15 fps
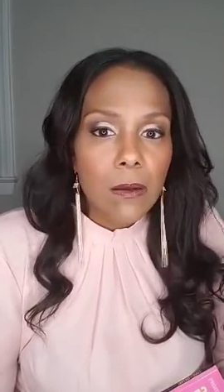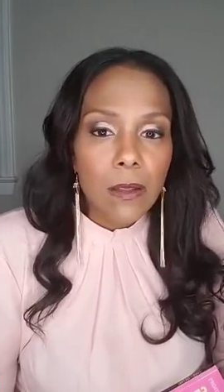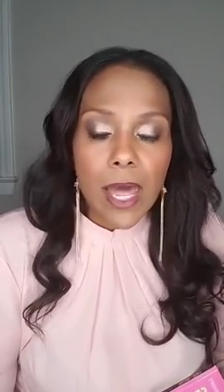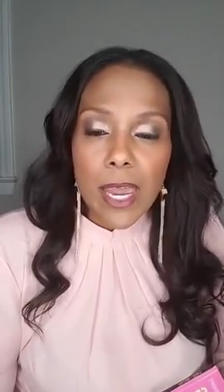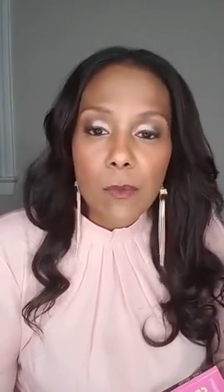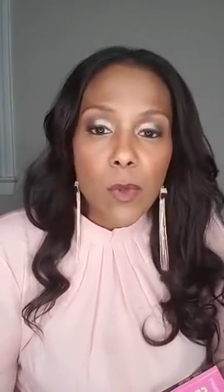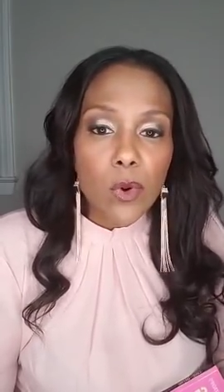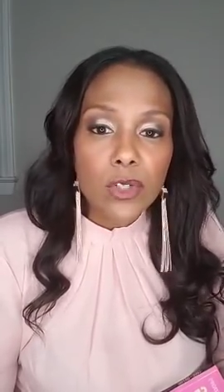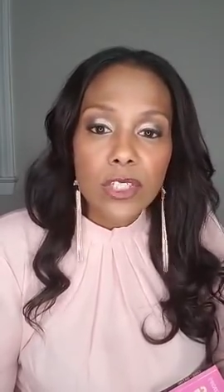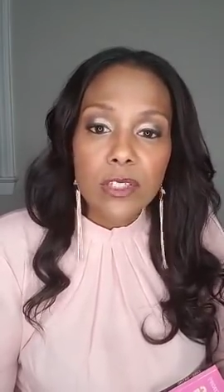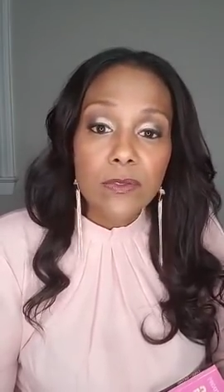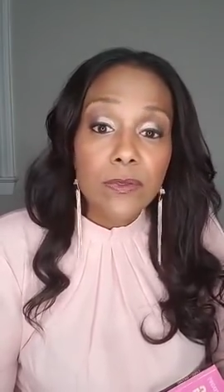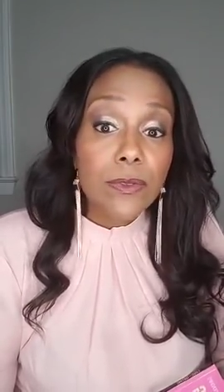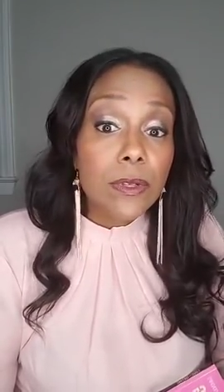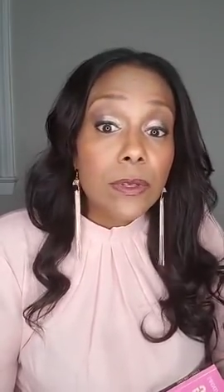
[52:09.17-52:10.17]
like most
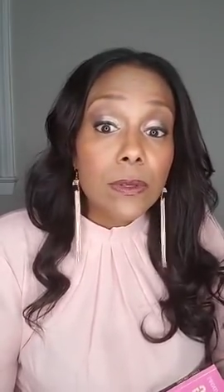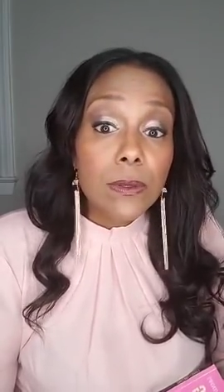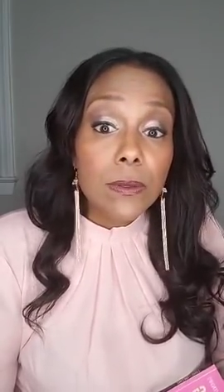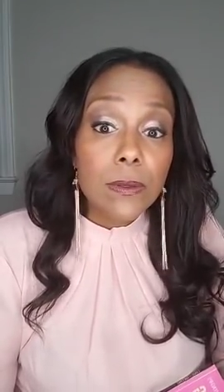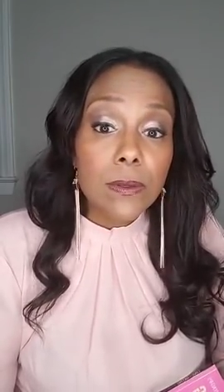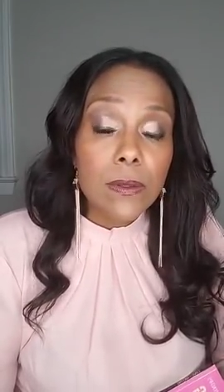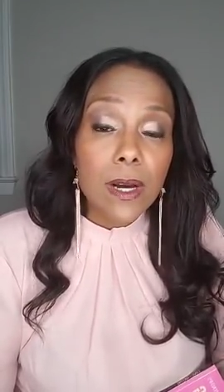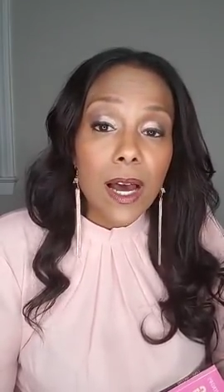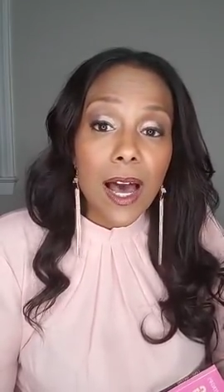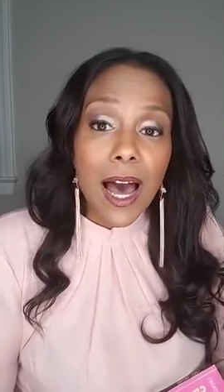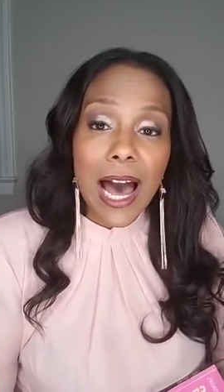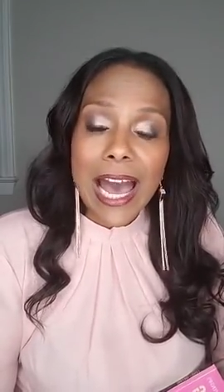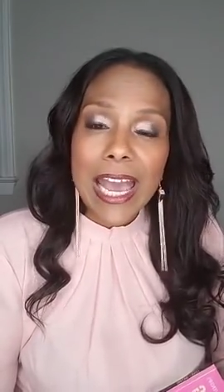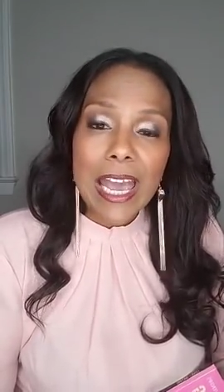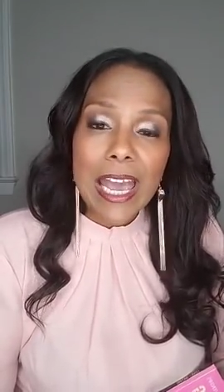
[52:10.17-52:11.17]
of you,
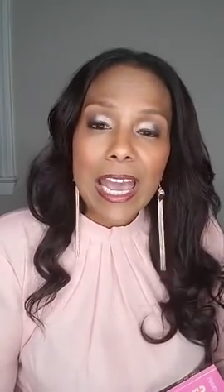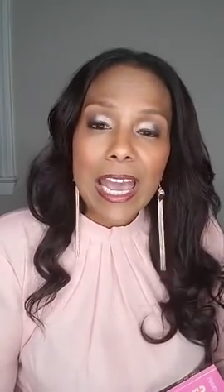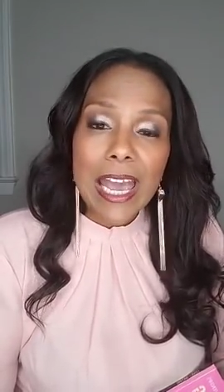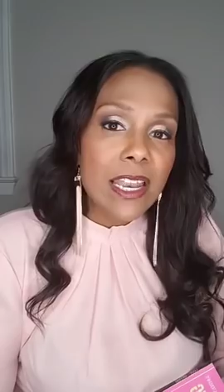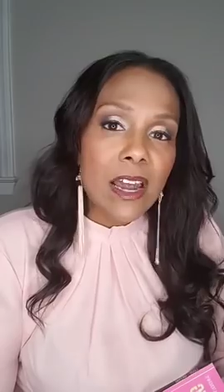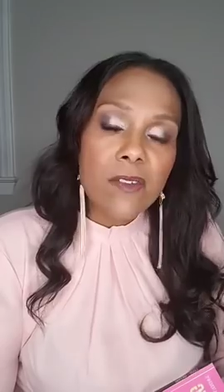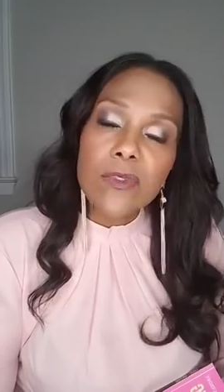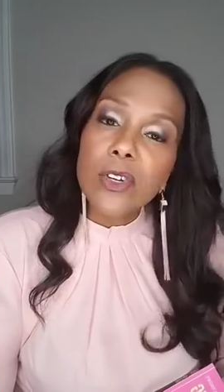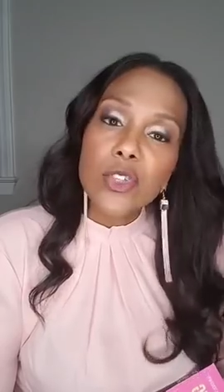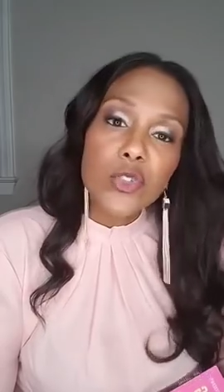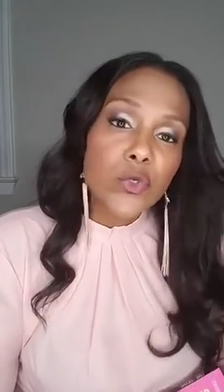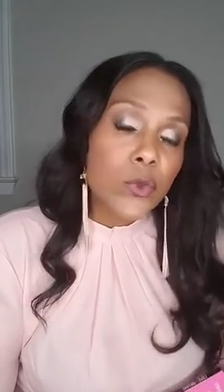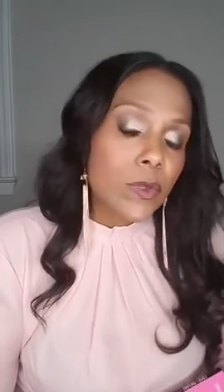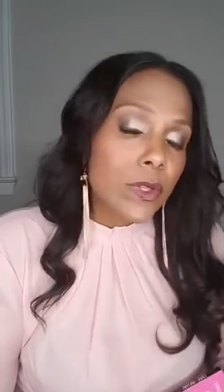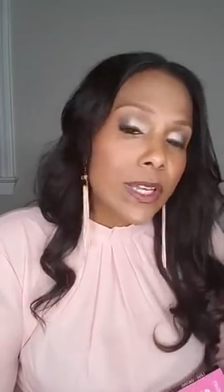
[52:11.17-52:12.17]
I had never
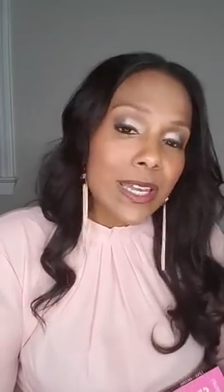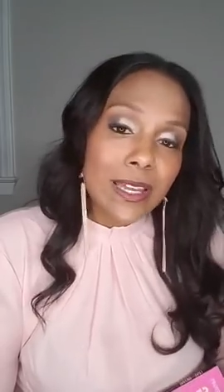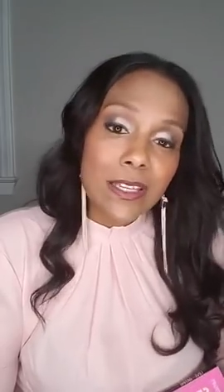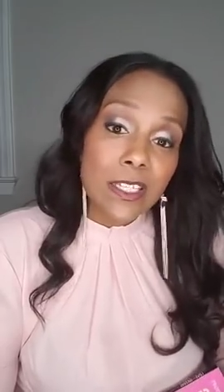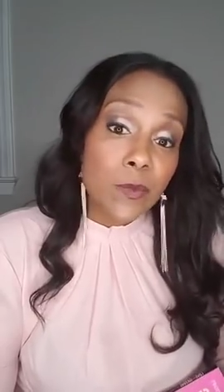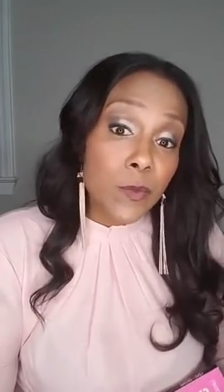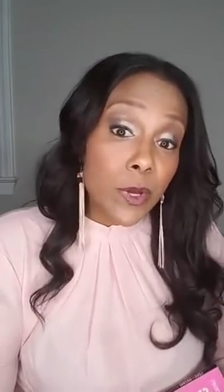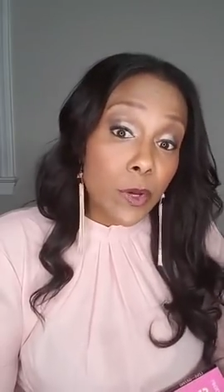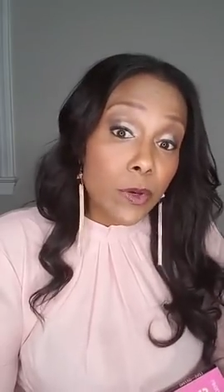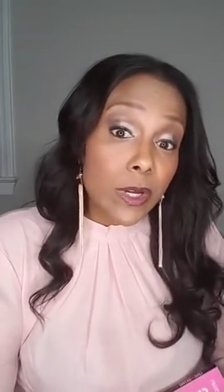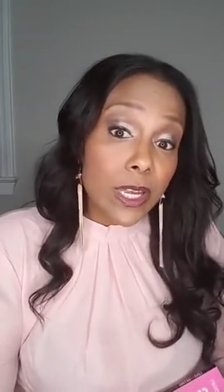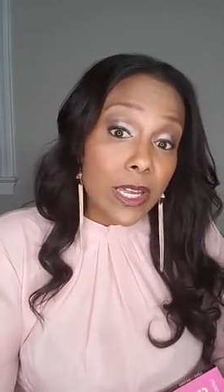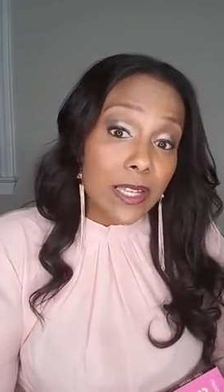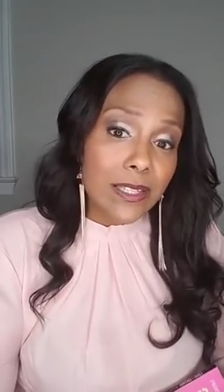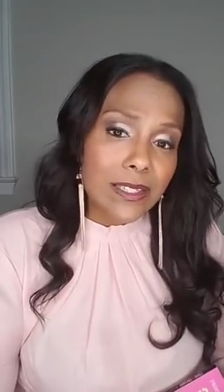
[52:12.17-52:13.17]
truly
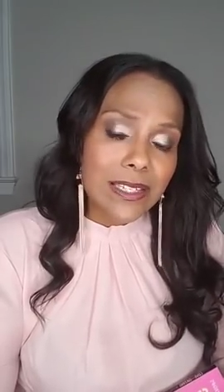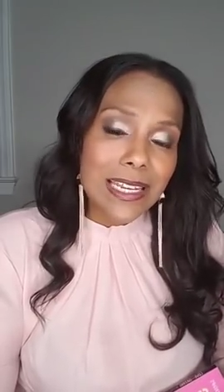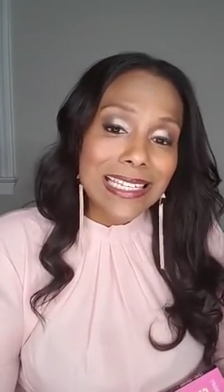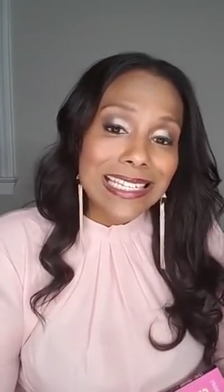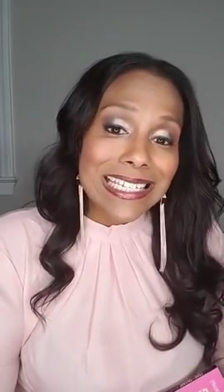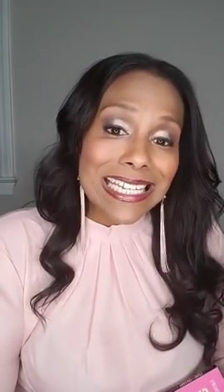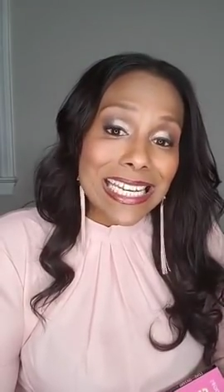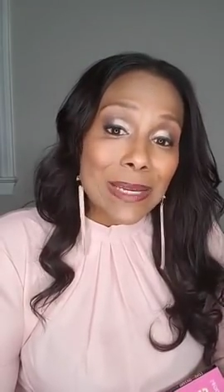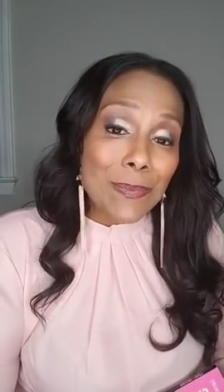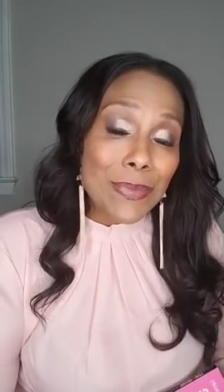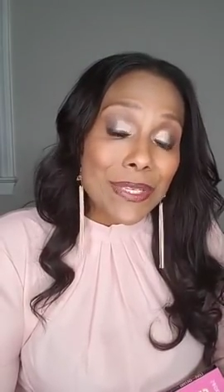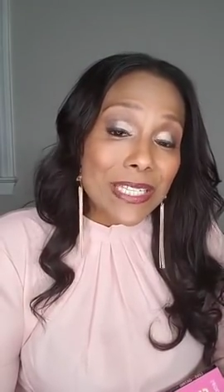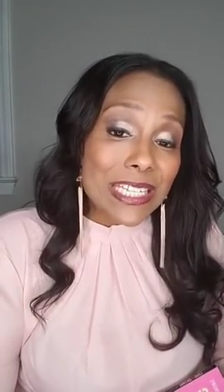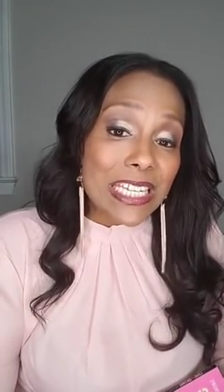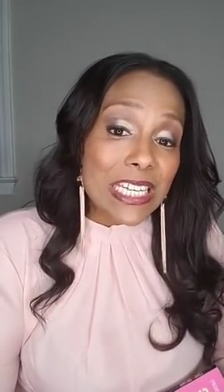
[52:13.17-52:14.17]
experienced deep,
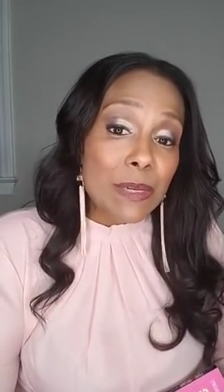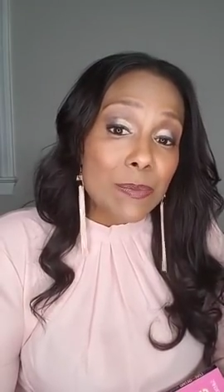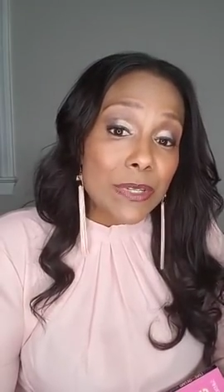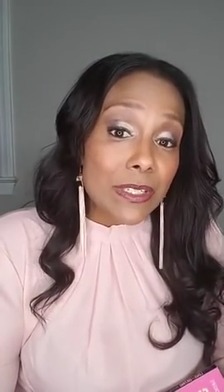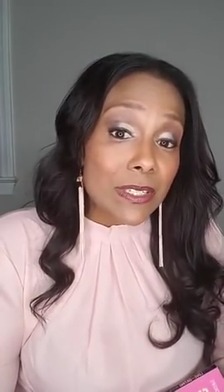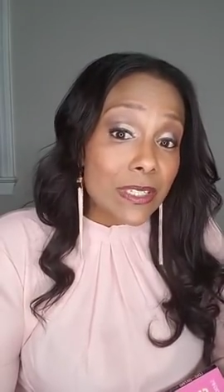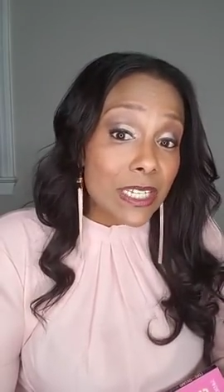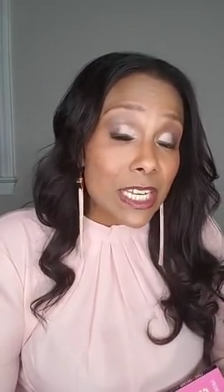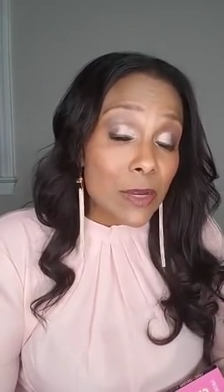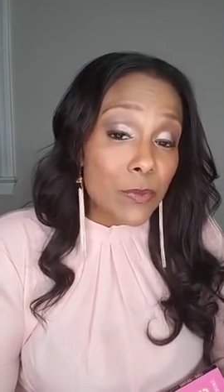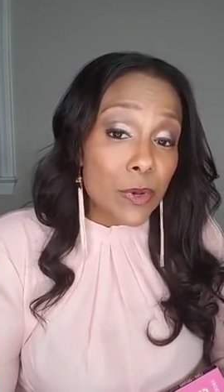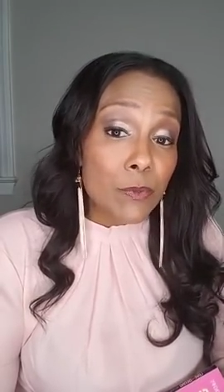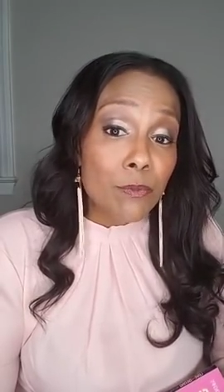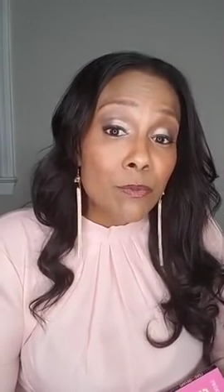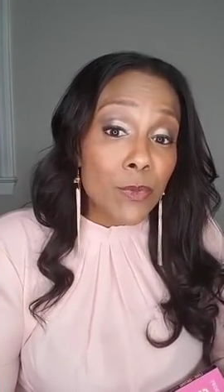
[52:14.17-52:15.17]
deep, deep
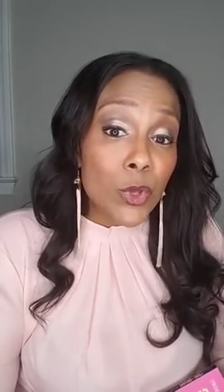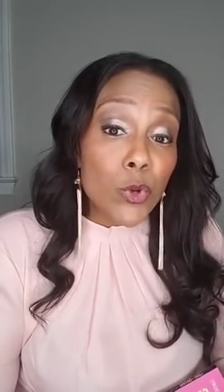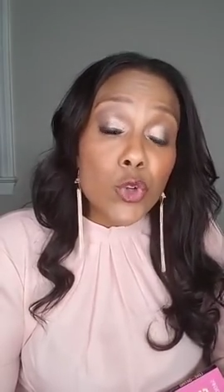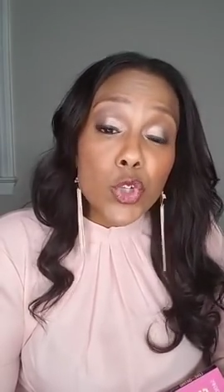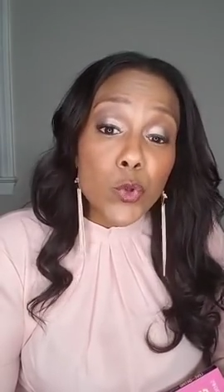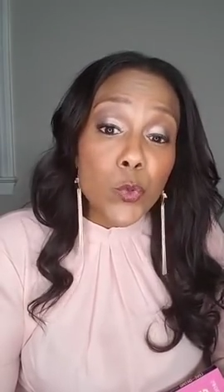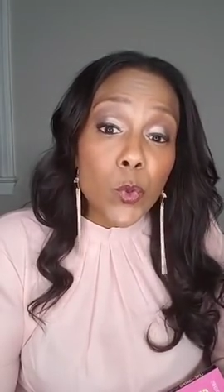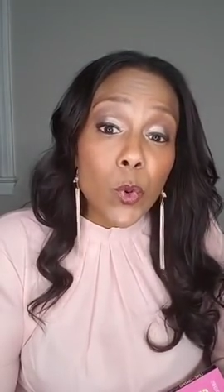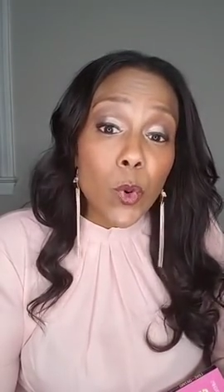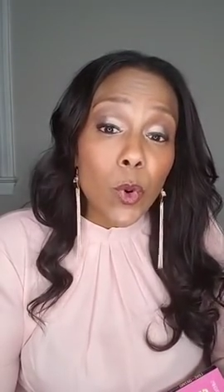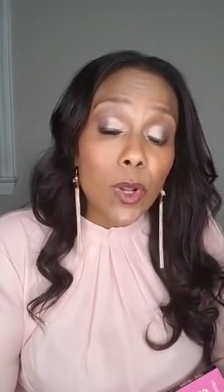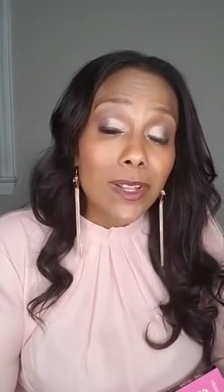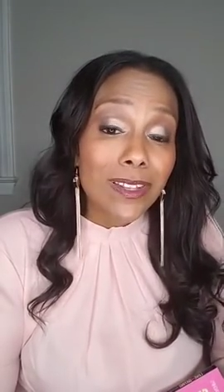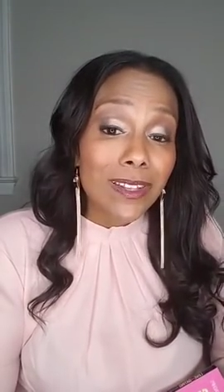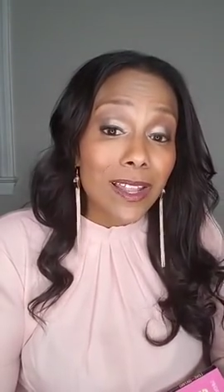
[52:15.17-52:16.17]
mutual
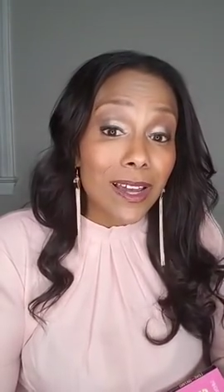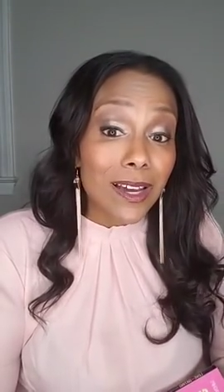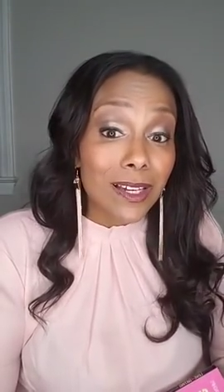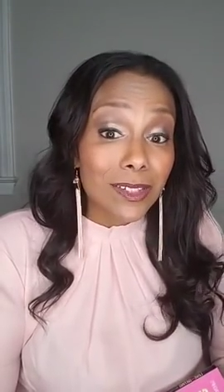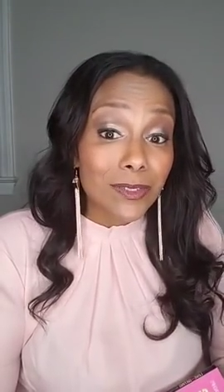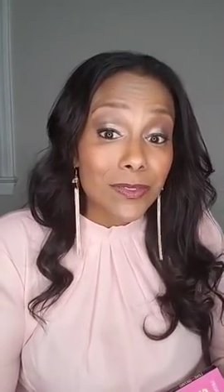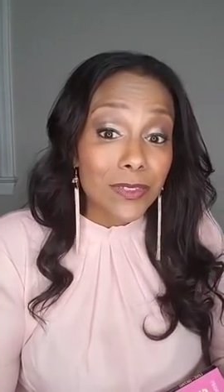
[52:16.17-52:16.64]
love.